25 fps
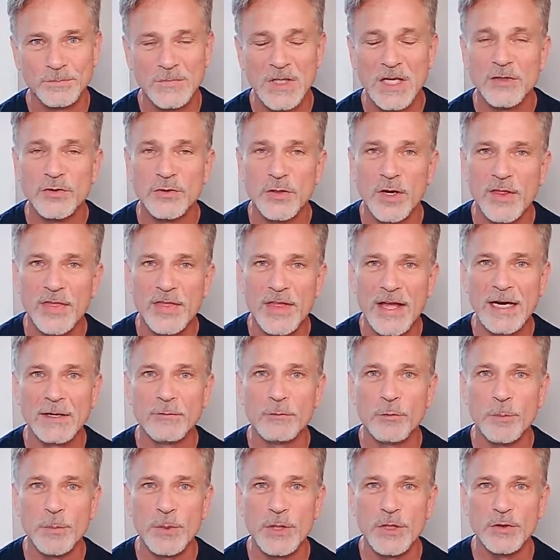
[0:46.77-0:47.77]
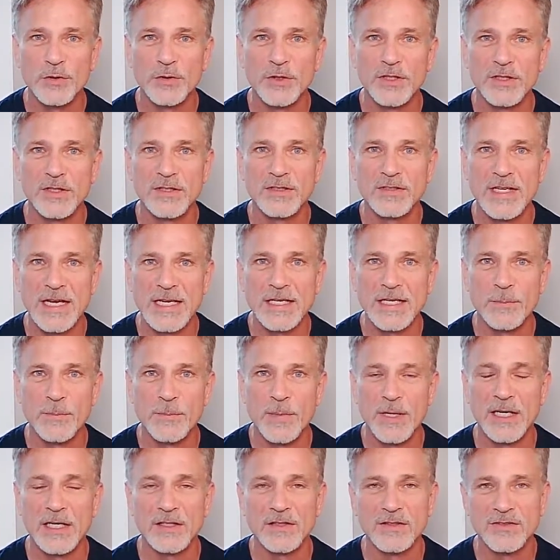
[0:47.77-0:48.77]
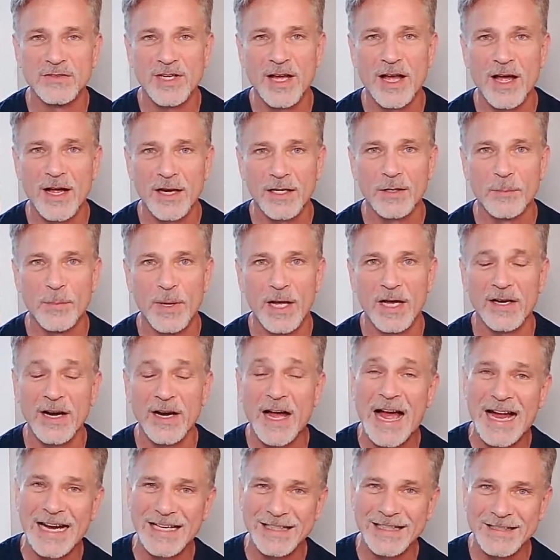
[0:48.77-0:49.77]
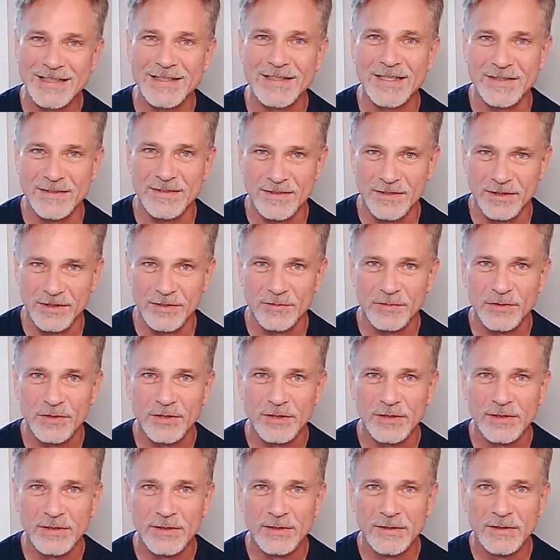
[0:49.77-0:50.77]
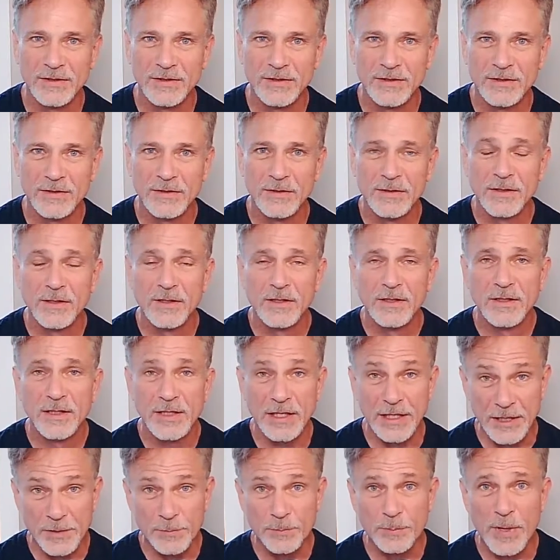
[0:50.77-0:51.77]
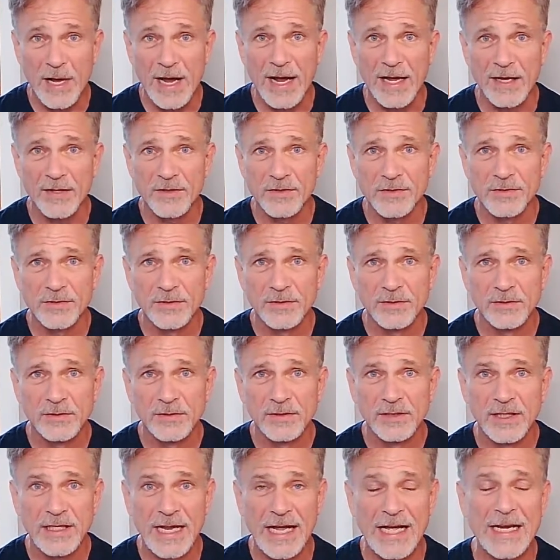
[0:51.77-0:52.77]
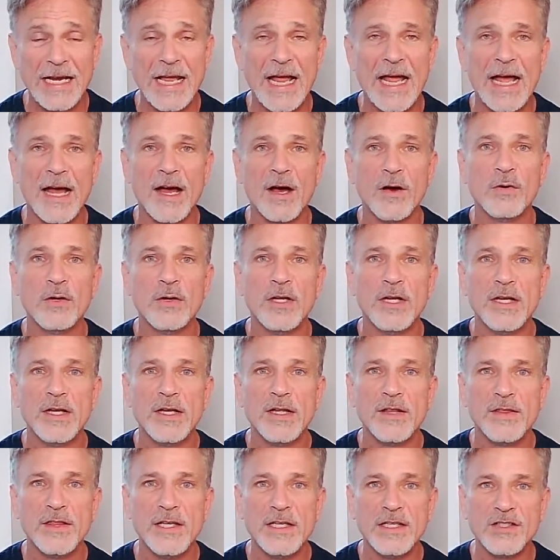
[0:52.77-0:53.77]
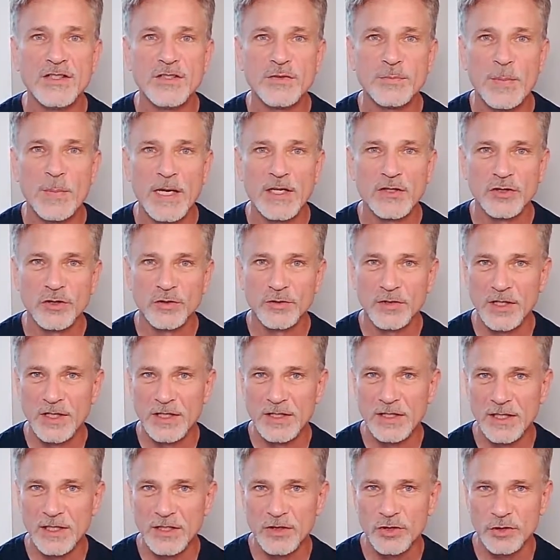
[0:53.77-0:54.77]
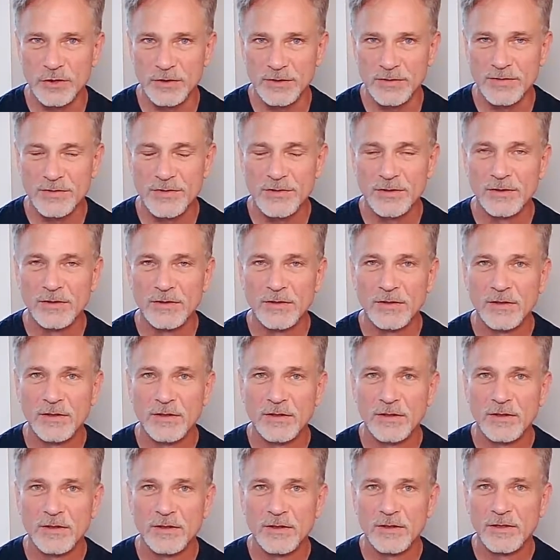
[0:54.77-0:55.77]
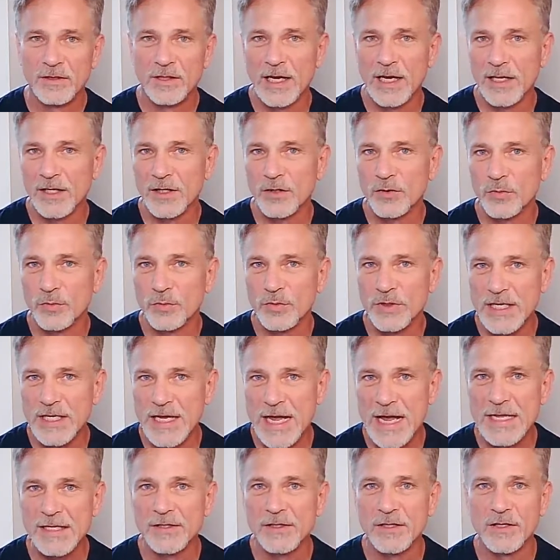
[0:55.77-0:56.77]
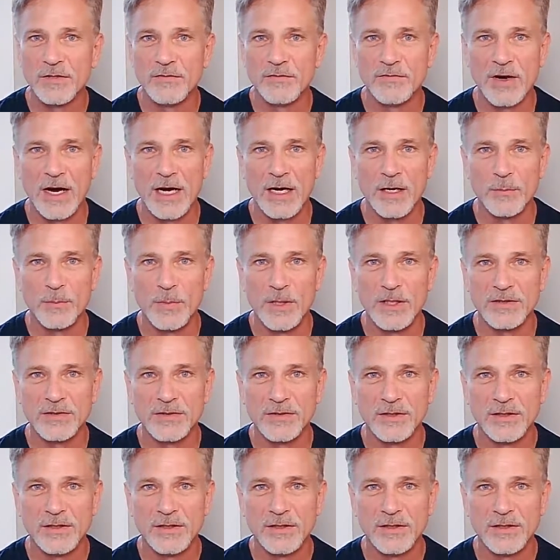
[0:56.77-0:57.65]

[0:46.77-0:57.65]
So I thought it would be good to take a minute and talk about highly sensitives, empaths, and how these special conditions can create an environment